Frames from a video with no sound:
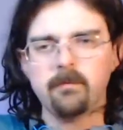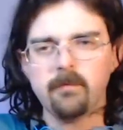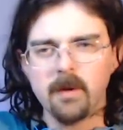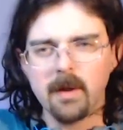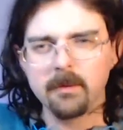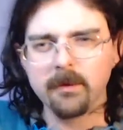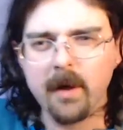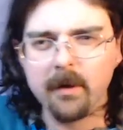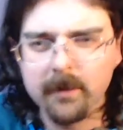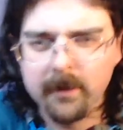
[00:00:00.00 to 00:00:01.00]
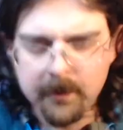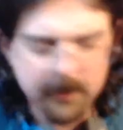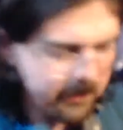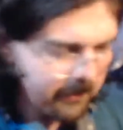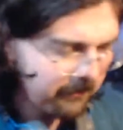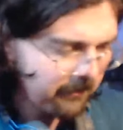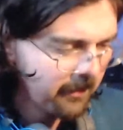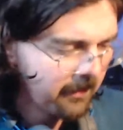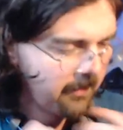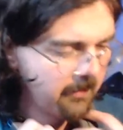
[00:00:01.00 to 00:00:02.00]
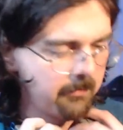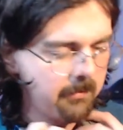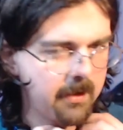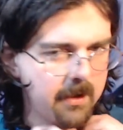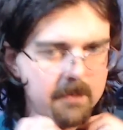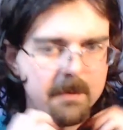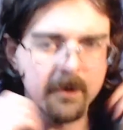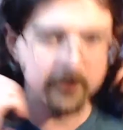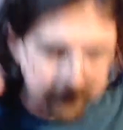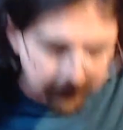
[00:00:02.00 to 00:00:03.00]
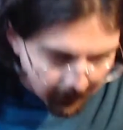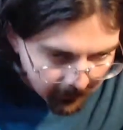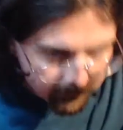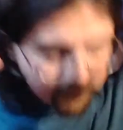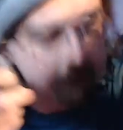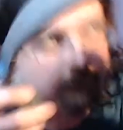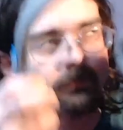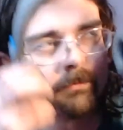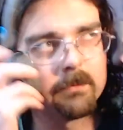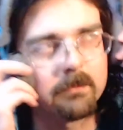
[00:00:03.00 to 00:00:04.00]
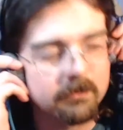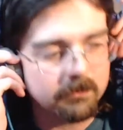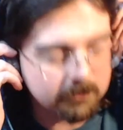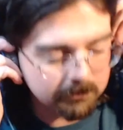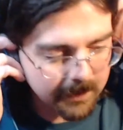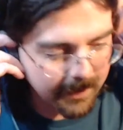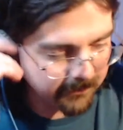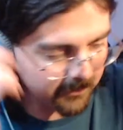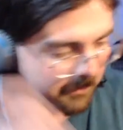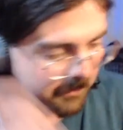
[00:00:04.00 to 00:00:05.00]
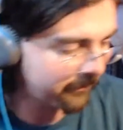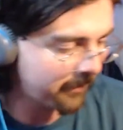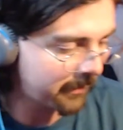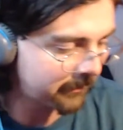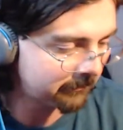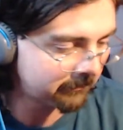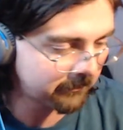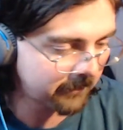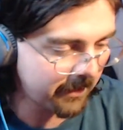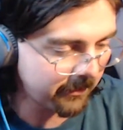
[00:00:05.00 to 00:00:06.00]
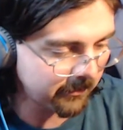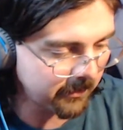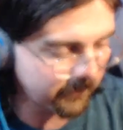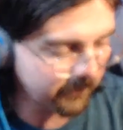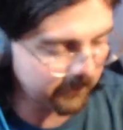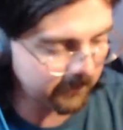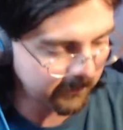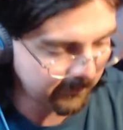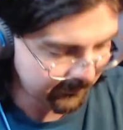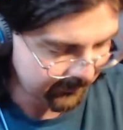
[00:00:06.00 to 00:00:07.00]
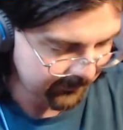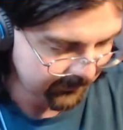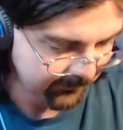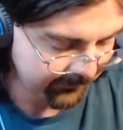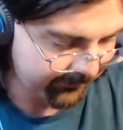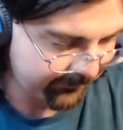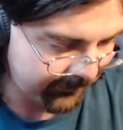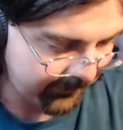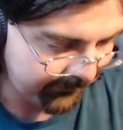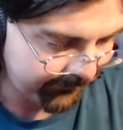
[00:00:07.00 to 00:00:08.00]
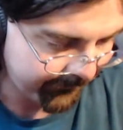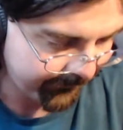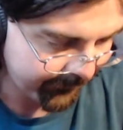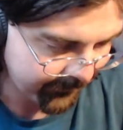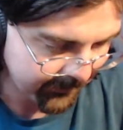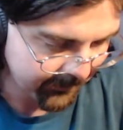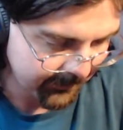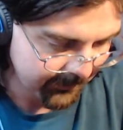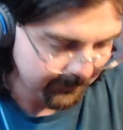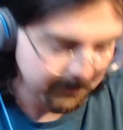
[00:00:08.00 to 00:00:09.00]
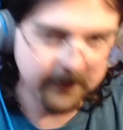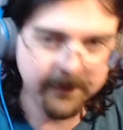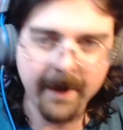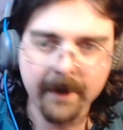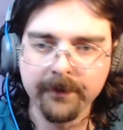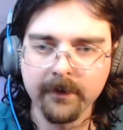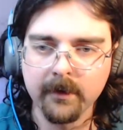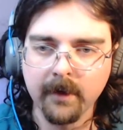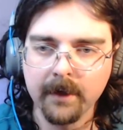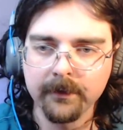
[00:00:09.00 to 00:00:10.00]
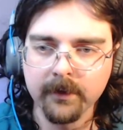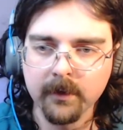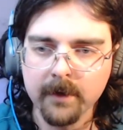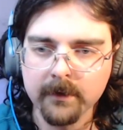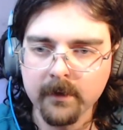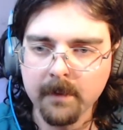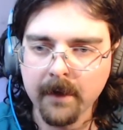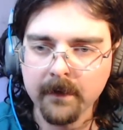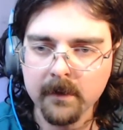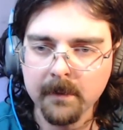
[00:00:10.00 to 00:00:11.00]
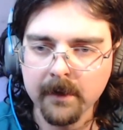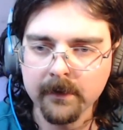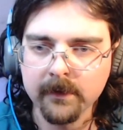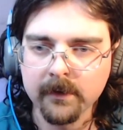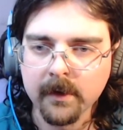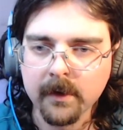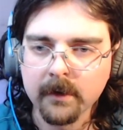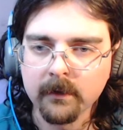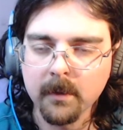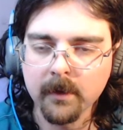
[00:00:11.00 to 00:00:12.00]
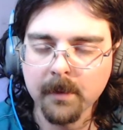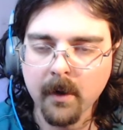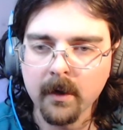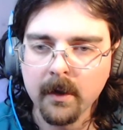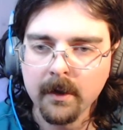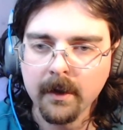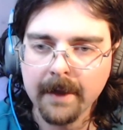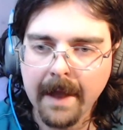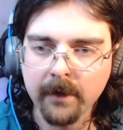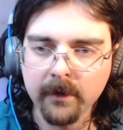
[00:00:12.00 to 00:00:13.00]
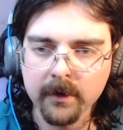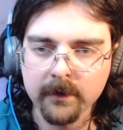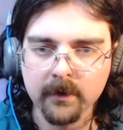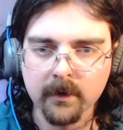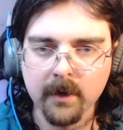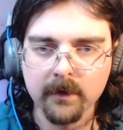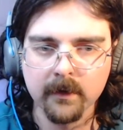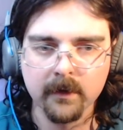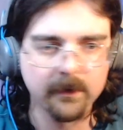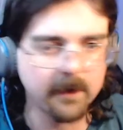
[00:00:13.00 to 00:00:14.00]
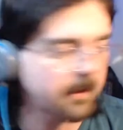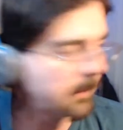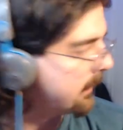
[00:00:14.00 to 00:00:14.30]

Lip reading: that one's not really ringing any bells as far as me having the bass line down or anything. So let's see. But does that answer your questions about the U-bass for the most part? And Alan, I'll get to your question in a second.